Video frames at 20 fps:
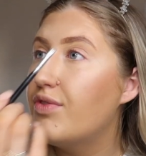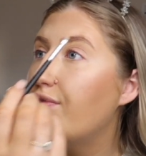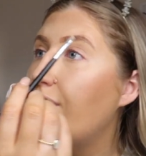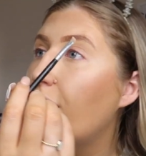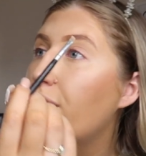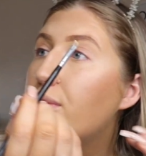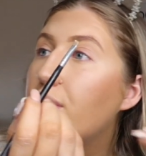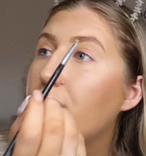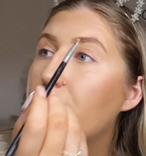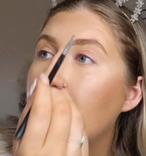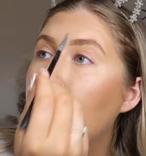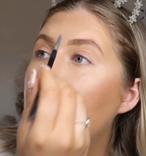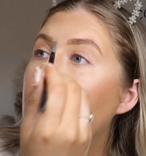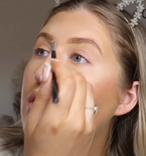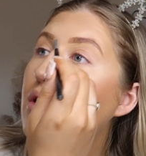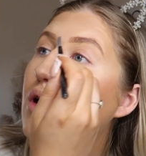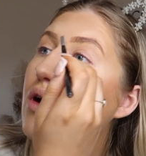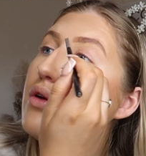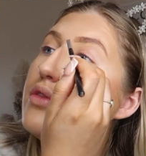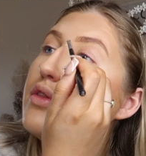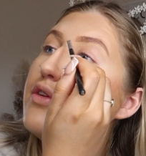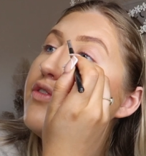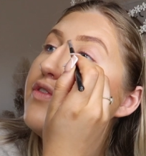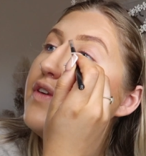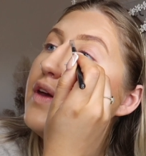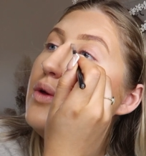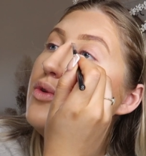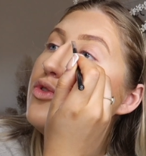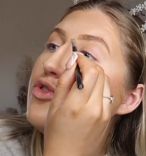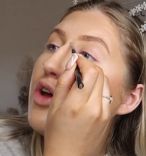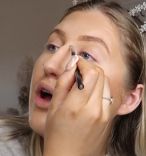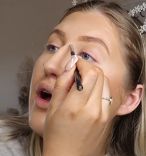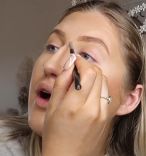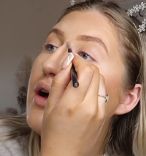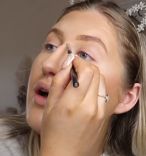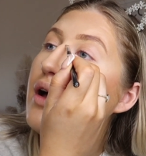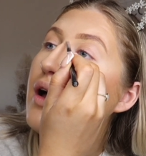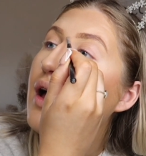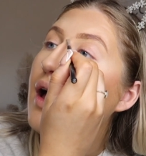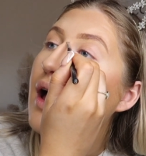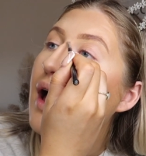focus a lot on the future.